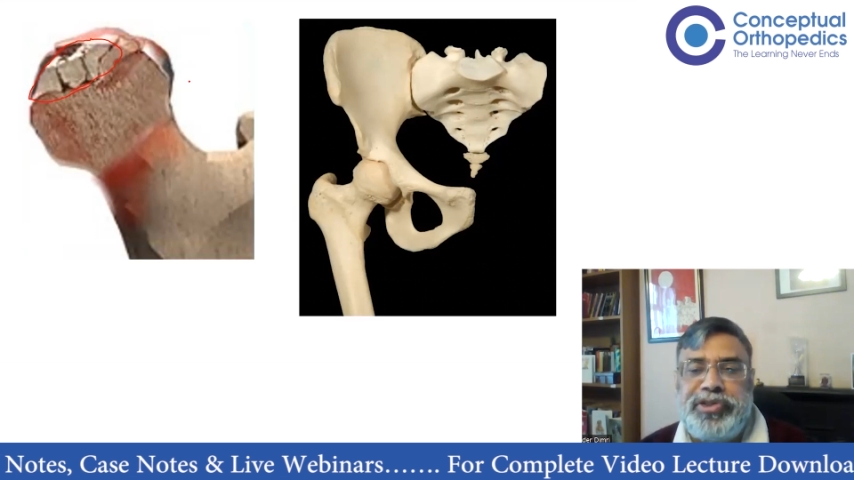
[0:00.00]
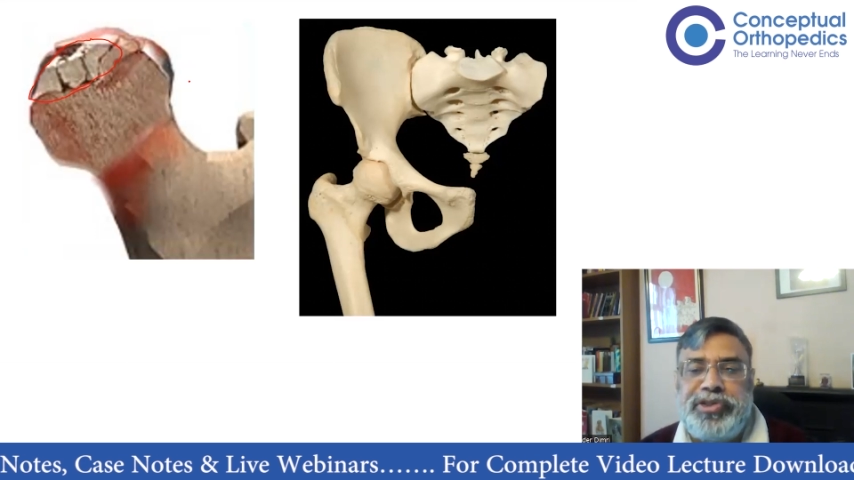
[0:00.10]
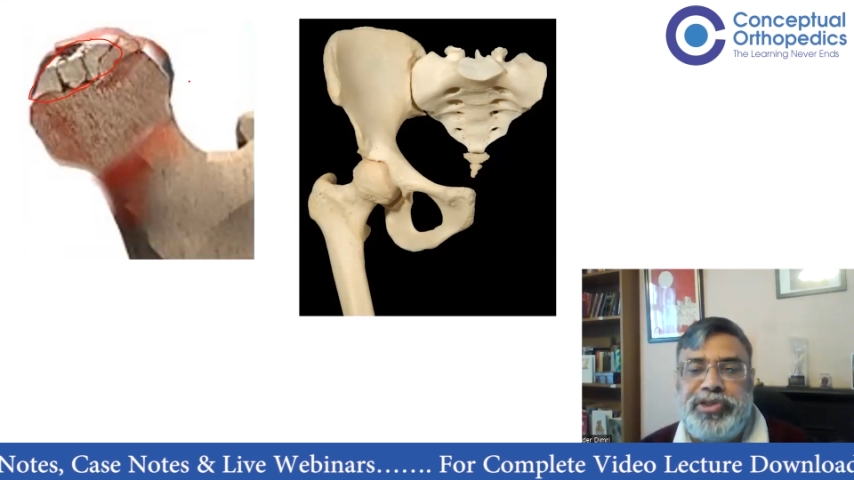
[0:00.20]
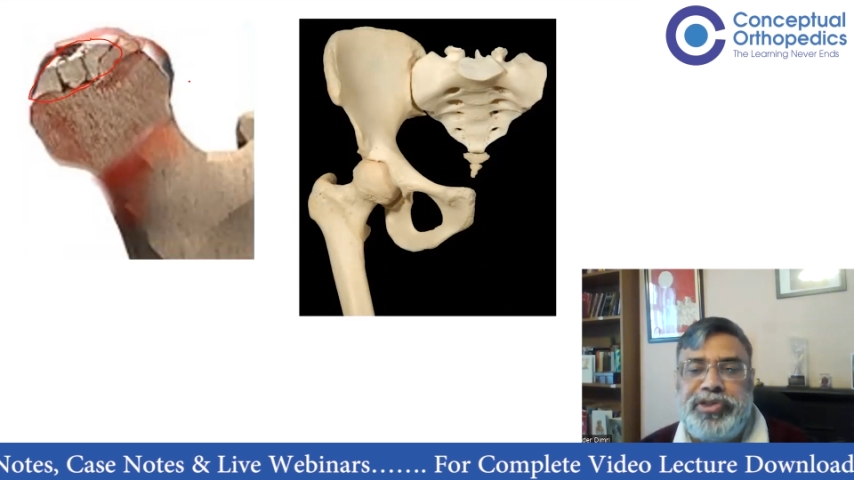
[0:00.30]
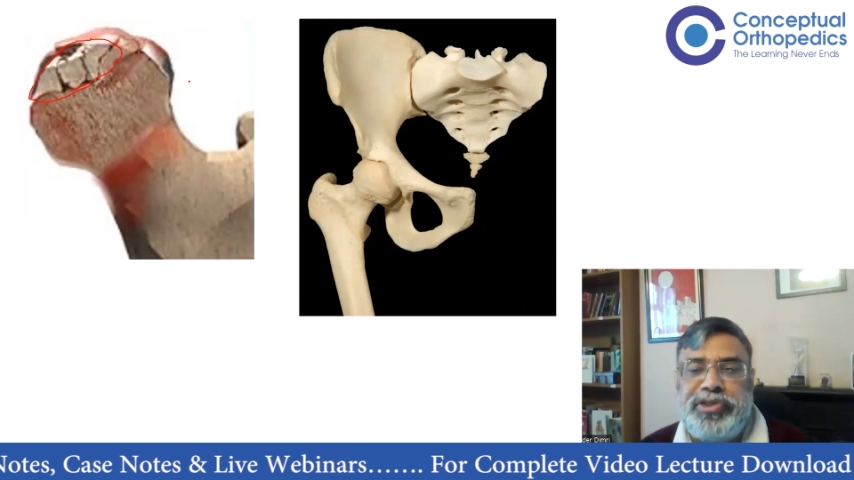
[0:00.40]

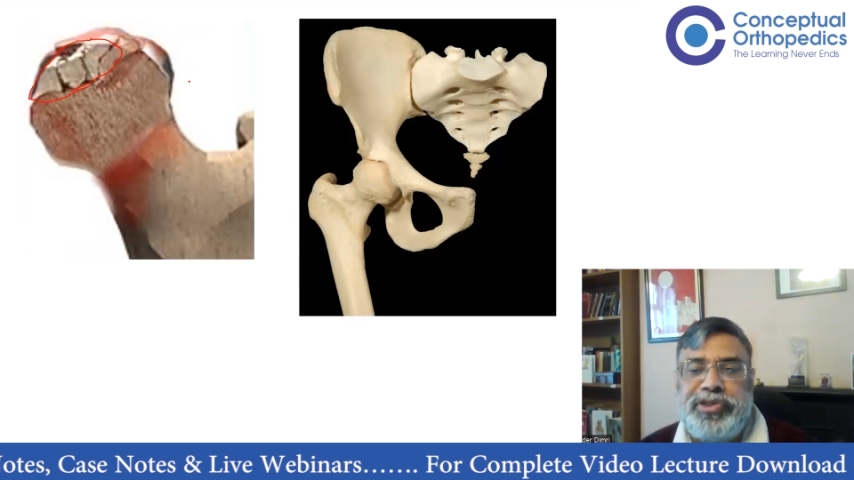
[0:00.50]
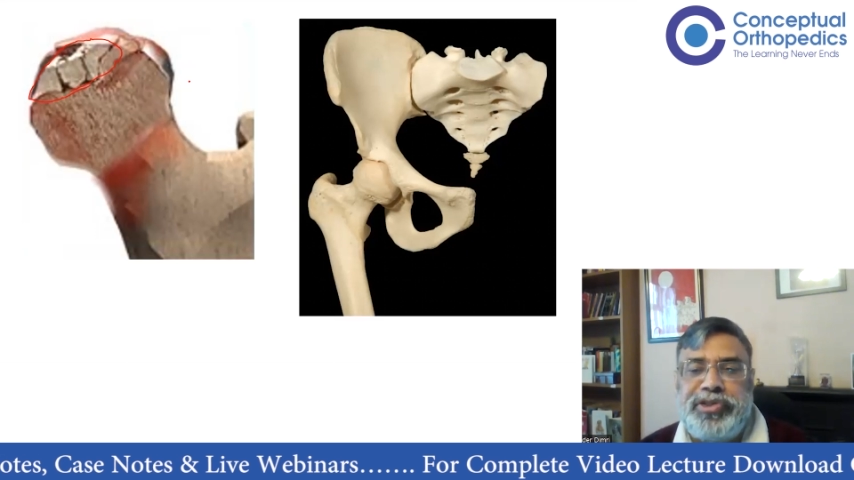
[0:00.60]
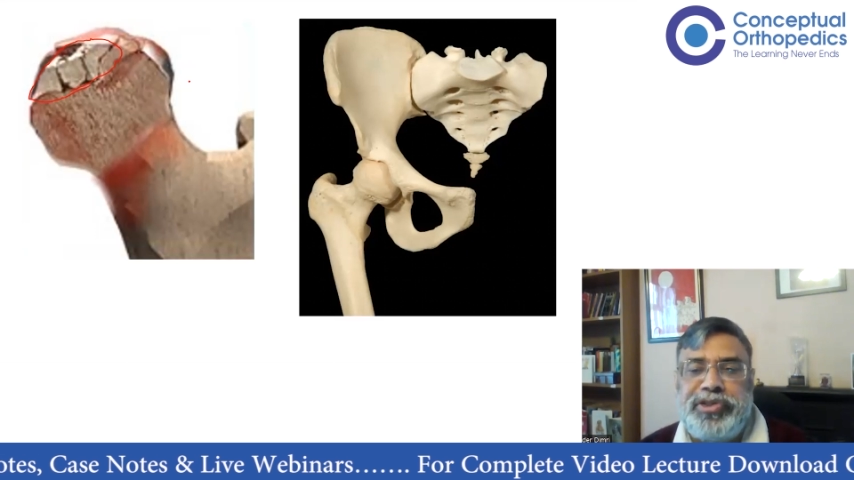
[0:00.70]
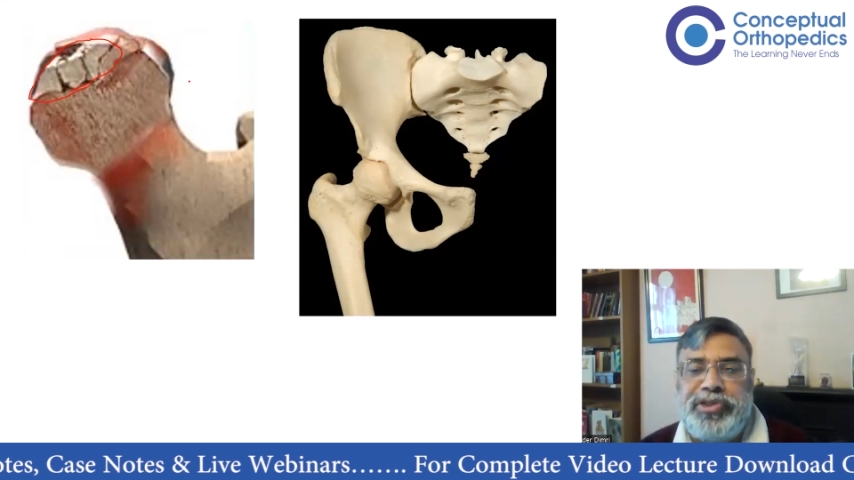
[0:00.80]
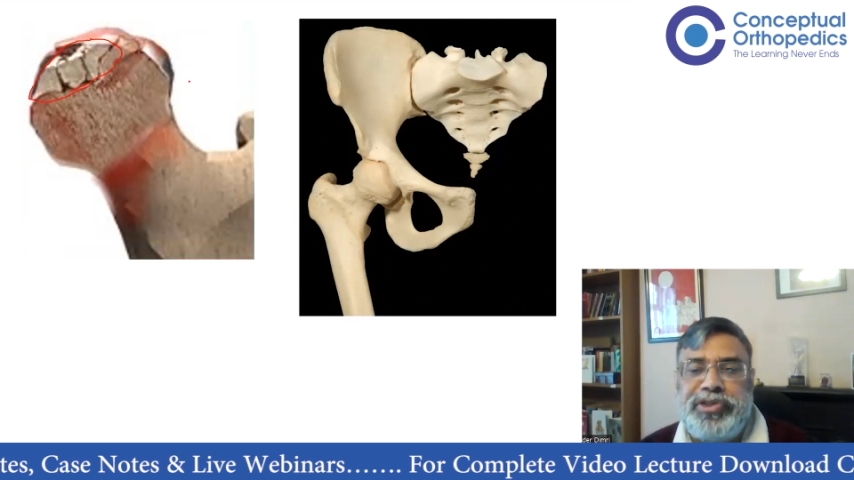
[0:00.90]

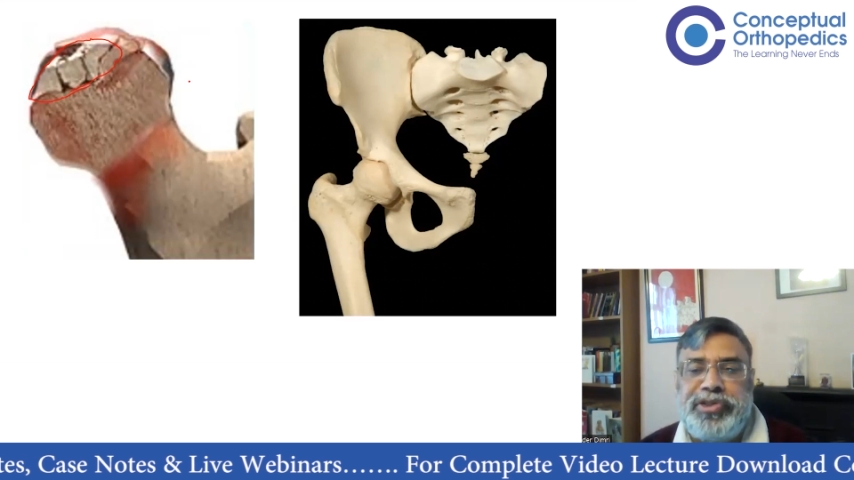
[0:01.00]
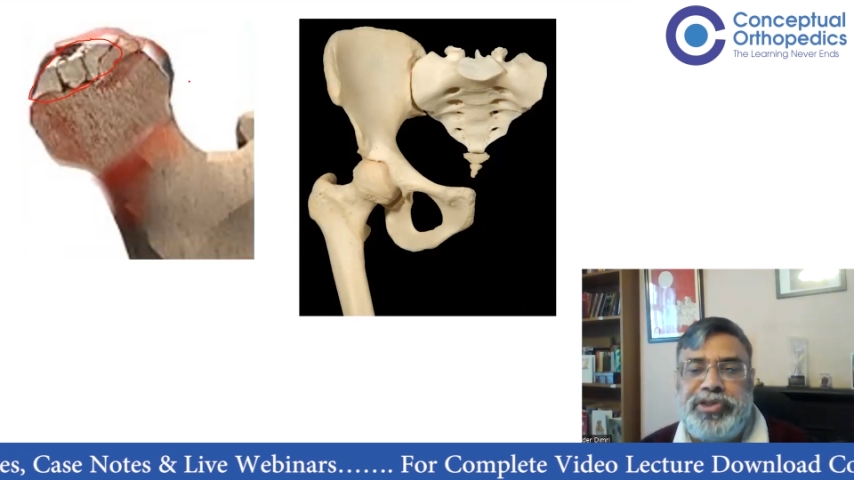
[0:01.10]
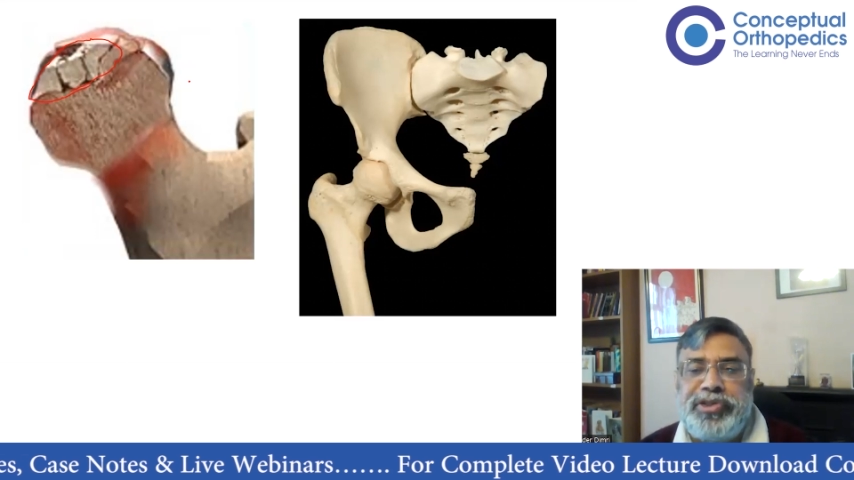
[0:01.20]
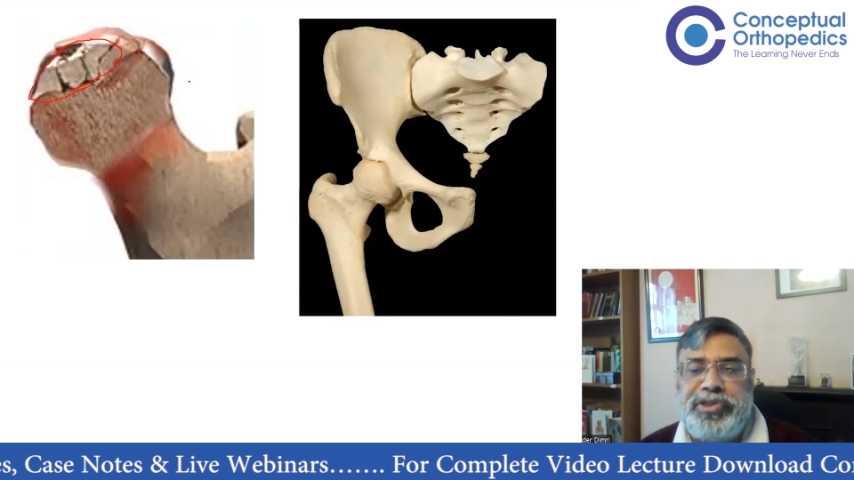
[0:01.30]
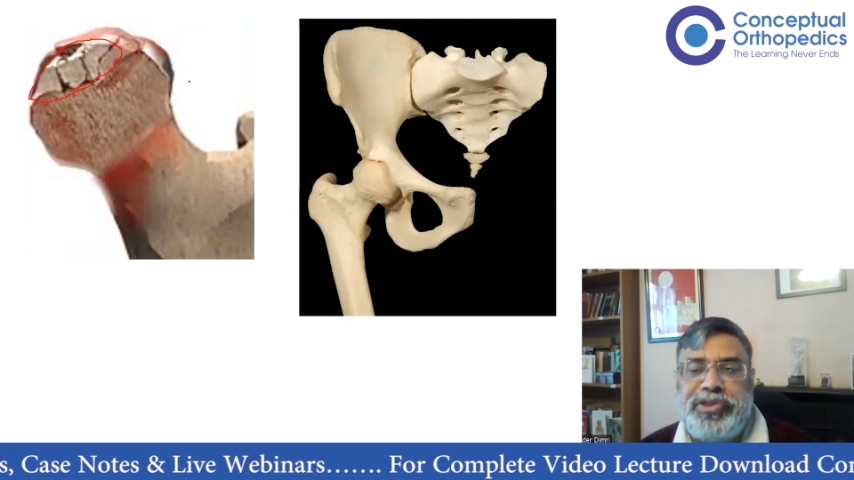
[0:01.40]

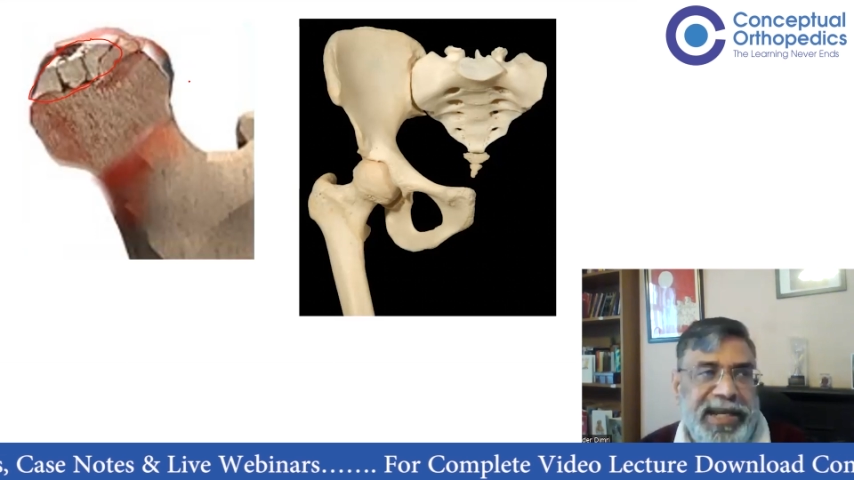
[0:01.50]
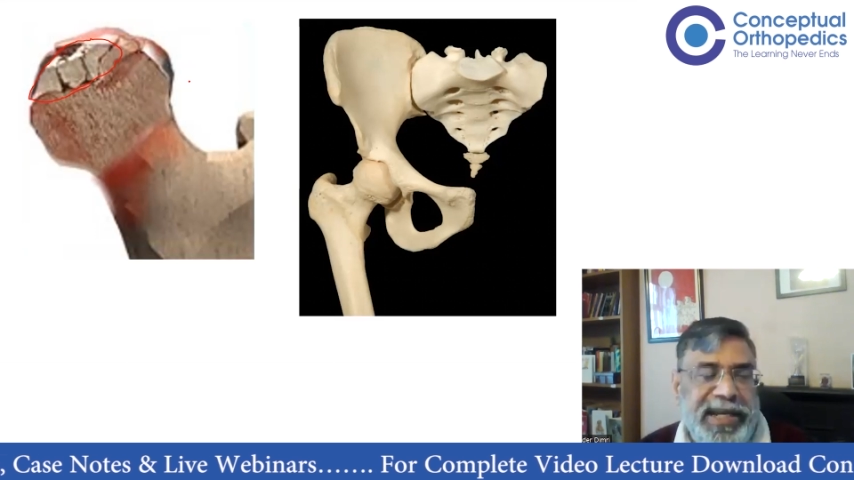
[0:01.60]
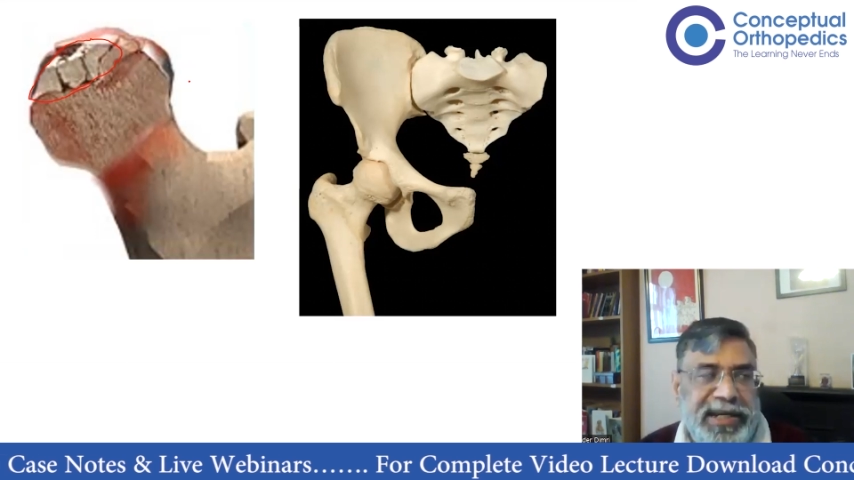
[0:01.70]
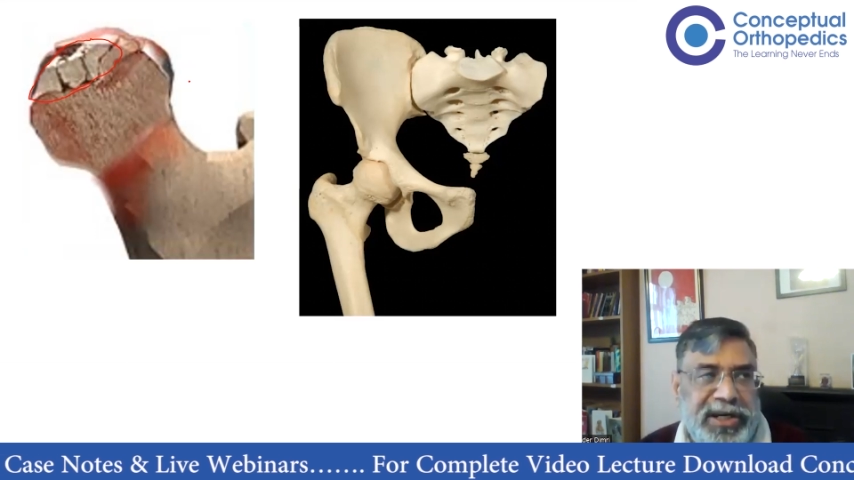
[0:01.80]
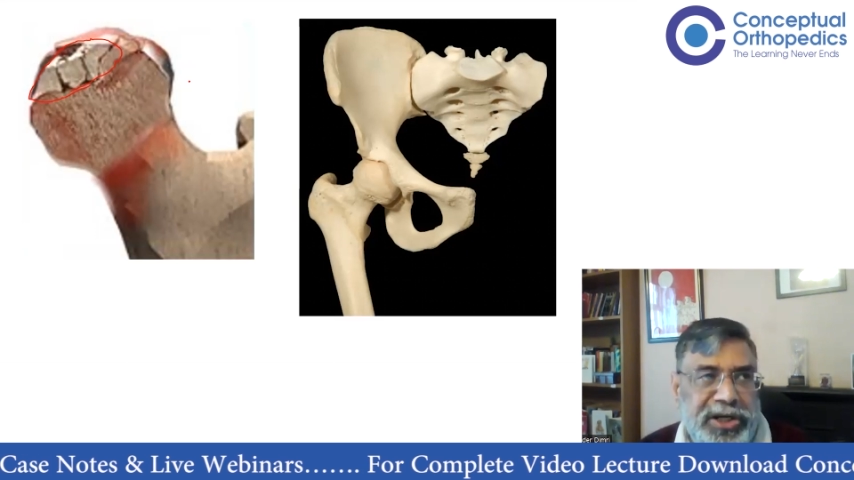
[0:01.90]

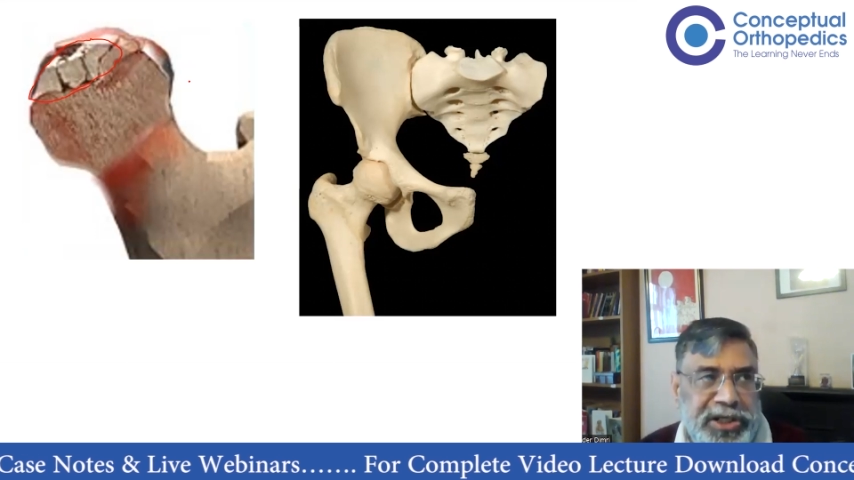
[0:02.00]
self-healing